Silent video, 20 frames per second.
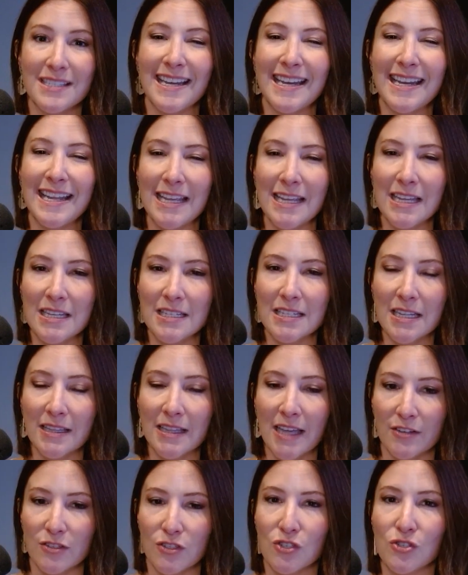it isn't
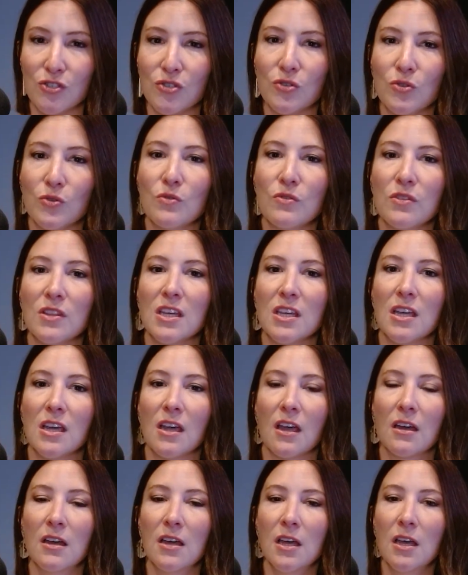that
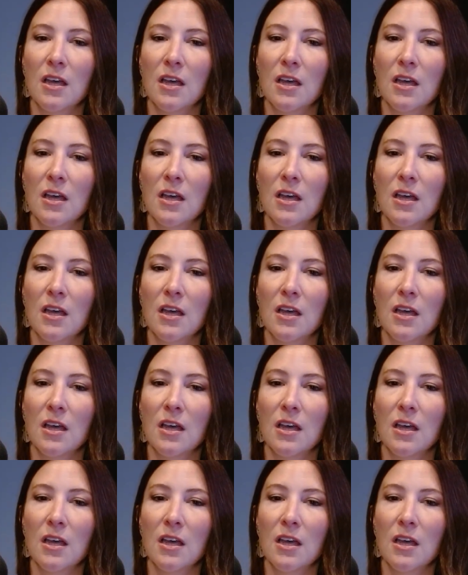soothing,